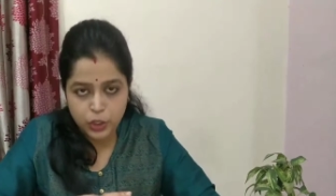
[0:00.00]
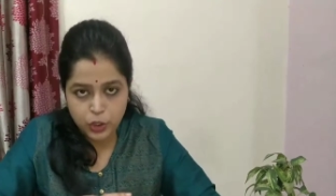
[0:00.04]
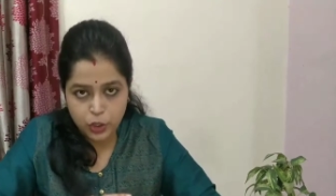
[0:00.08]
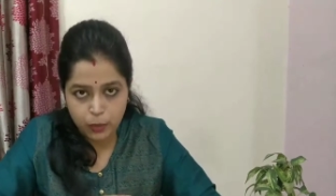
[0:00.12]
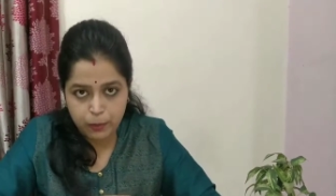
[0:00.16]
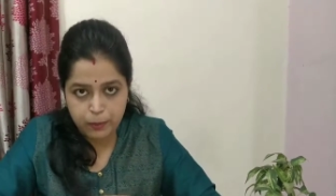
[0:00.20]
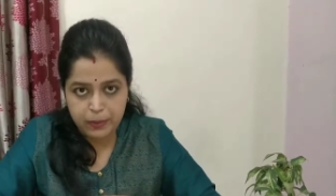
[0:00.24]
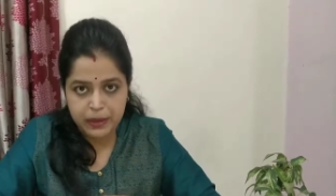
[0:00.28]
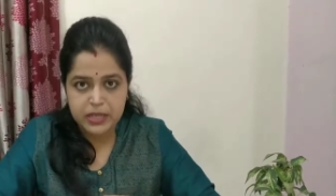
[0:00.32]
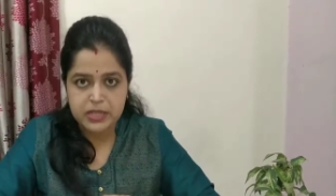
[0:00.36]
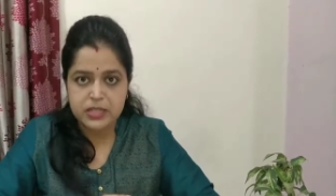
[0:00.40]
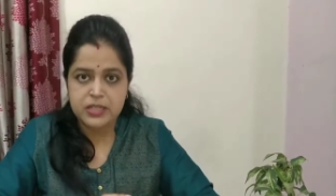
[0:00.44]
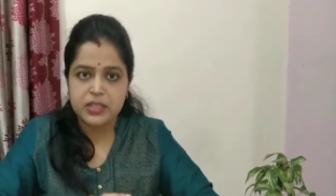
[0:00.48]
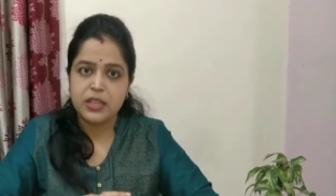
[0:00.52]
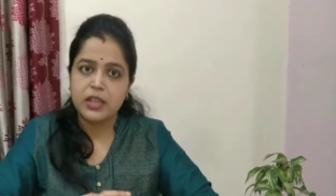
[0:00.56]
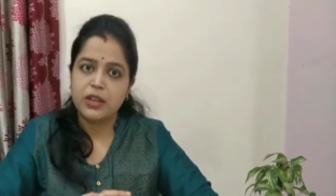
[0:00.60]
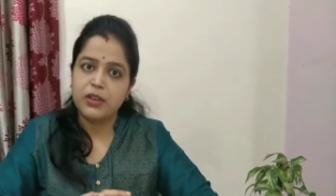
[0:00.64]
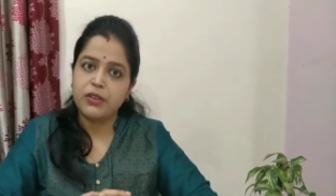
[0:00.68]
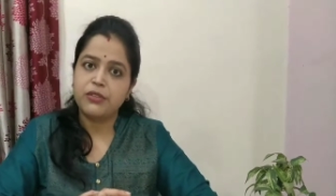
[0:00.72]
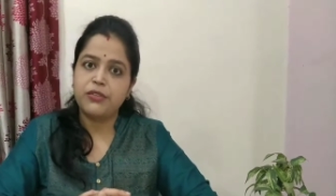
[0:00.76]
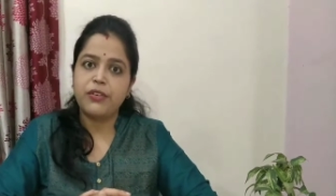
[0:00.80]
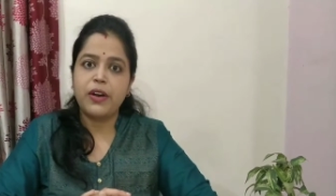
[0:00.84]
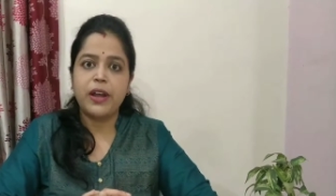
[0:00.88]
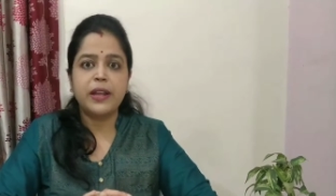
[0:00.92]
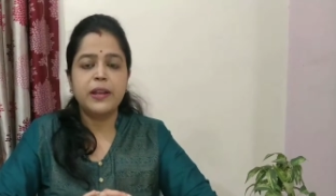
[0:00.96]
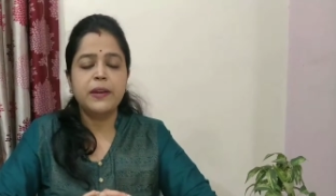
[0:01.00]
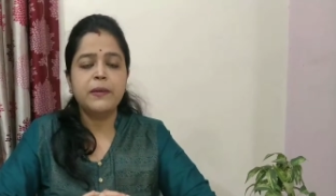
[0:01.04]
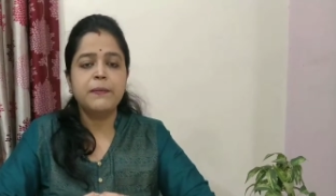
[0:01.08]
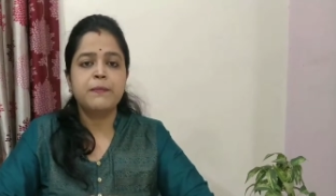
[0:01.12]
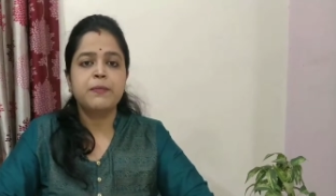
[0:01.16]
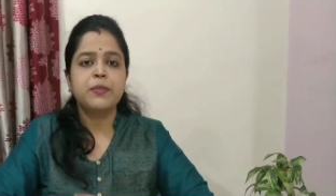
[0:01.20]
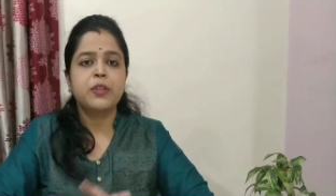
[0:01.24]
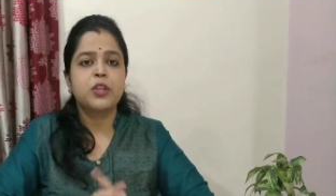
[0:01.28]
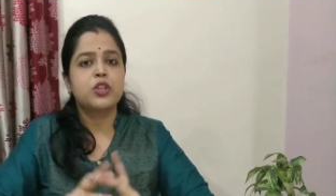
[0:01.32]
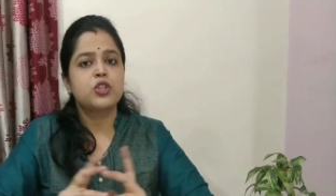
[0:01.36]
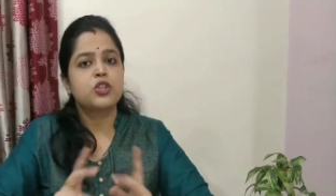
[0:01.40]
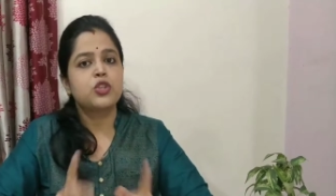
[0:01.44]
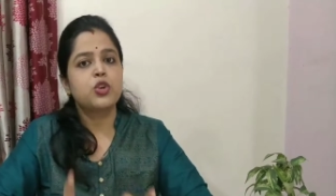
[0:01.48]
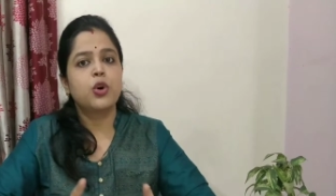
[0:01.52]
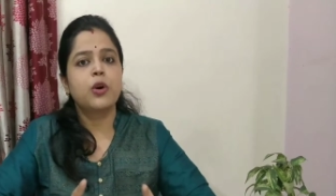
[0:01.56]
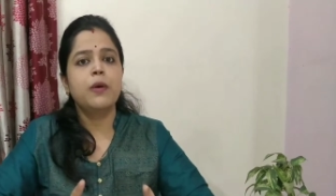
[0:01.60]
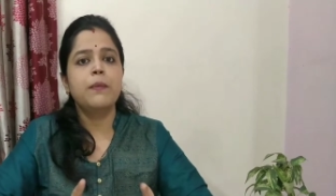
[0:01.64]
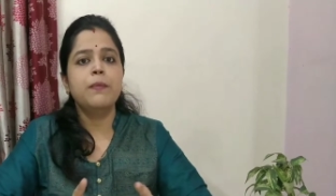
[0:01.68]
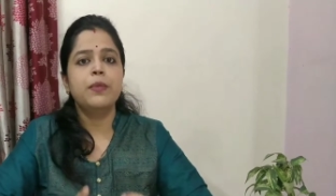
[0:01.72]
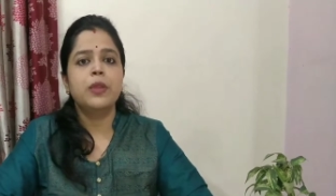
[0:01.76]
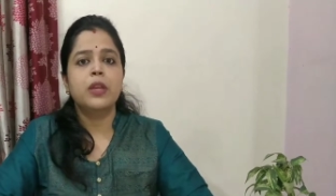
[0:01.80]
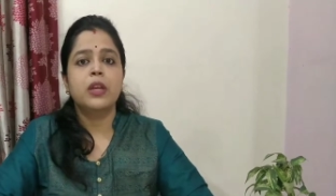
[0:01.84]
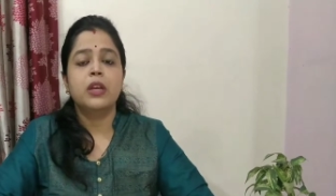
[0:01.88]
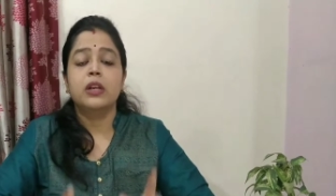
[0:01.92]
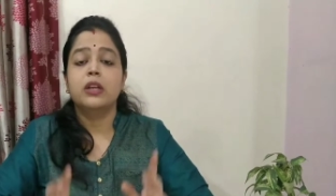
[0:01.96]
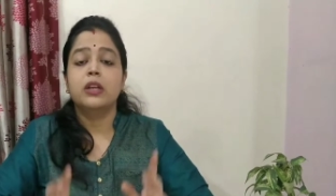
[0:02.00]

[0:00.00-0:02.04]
topics. Fine. So